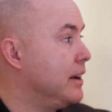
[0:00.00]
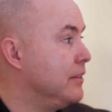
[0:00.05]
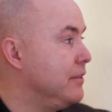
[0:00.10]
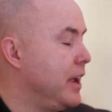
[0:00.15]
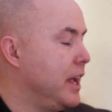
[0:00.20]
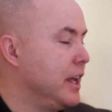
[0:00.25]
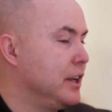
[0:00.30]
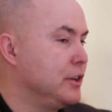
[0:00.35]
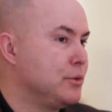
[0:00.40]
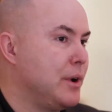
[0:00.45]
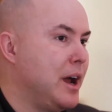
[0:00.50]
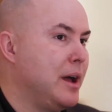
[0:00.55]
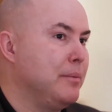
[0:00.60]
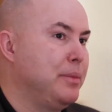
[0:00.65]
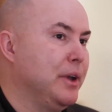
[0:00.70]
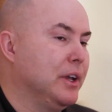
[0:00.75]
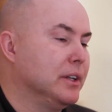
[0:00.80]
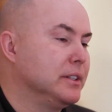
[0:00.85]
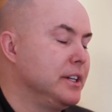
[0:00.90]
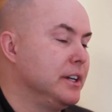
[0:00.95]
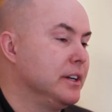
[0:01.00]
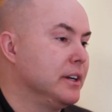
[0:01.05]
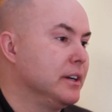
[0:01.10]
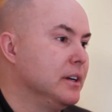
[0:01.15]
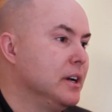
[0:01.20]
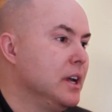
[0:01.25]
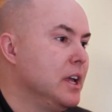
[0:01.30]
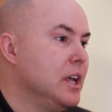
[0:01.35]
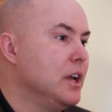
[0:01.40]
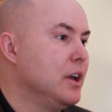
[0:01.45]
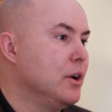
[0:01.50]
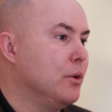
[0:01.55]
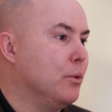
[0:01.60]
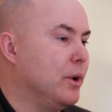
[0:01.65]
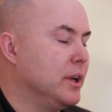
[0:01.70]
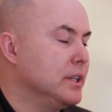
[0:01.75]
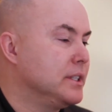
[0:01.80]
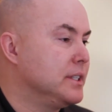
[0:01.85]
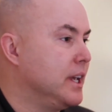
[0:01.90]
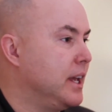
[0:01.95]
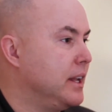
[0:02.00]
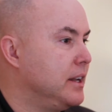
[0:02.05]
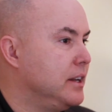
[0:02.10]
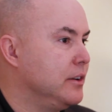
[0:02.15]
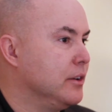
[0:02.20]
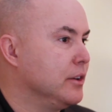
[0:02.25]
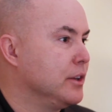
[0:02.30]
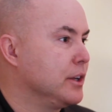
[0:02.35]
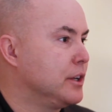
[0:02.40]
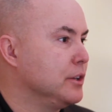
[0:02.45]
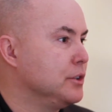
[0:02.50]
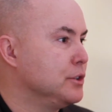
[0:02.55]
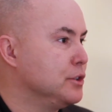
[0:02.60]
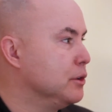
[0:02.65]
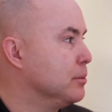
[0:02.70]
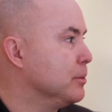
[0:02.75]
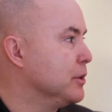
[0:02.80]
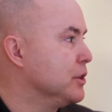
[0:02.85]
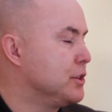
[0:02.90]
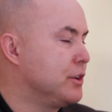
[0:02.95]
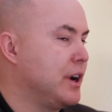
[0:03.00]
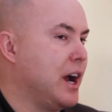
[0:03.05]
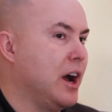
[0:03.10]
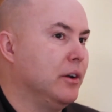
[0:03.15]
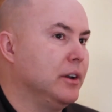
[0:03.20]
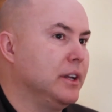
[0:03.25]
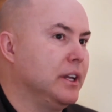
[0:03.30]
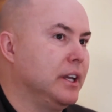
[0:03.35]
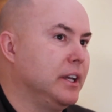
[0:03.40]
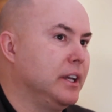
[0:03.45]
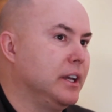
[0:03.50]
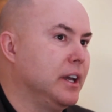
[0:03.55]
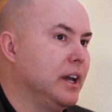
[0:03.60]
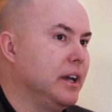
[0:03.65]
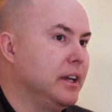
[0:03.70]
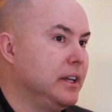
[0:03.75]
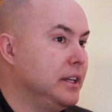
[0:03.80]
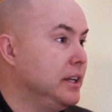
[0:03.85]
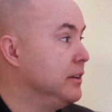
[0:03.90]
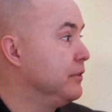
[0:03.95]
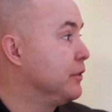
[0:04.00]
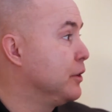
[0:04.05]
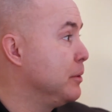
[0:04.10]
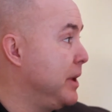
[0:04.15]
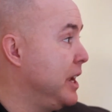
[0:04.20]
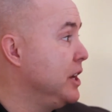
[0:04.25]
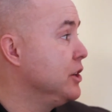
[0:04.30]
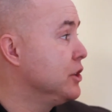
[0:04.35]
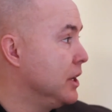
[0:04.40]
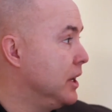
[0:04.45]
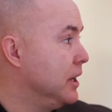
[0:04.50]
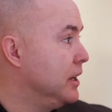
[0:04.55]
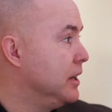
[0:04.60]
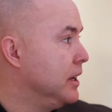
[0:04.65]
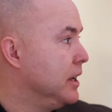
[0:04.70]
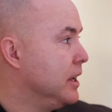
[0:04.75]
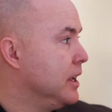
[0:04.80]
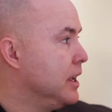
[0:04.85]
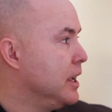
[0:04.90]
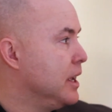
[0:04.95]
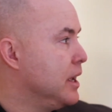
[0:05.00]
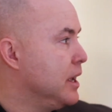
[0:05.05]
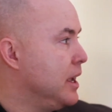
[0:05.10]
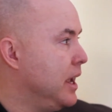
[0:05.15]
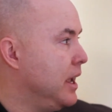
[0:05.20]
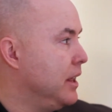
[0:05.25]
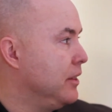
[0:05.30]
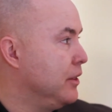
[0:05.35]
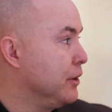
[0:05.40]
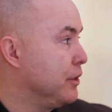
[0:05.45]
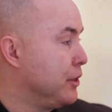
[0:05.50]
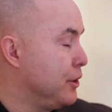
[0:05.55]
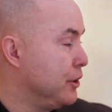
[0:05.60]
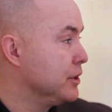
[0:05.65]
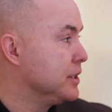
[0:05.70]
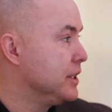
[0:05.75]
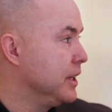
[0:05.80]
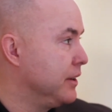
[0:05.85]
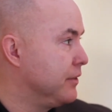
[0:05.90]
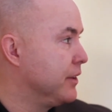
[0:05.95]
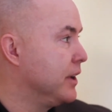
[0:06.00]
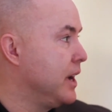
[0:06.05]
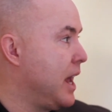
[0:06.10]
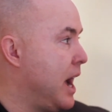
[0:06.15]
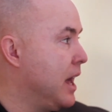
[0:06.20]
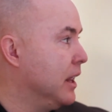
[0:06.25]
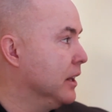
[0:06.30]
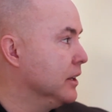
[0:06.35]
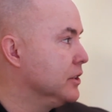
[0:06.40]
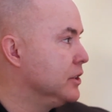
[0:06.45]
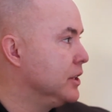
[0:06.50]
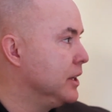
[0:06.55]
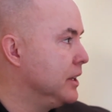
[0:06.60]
advantage. Ron Peltier once said, you know, the consumer's drowning uh, in information and they're thirsting for knowledge.